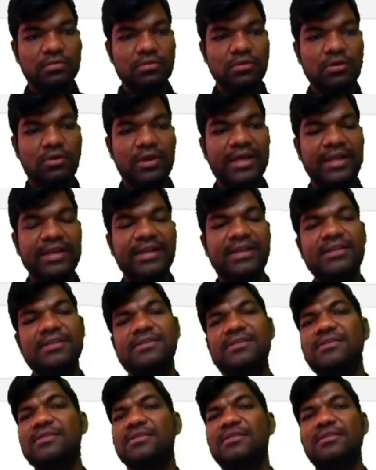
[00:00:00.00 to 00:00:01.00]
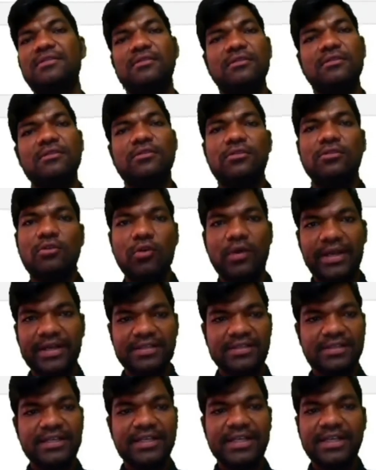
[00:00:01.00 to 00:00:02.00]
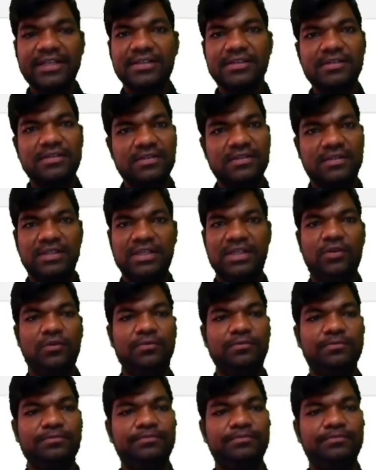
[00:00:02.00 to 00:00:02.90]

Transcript: No errors. No errors. Return 0.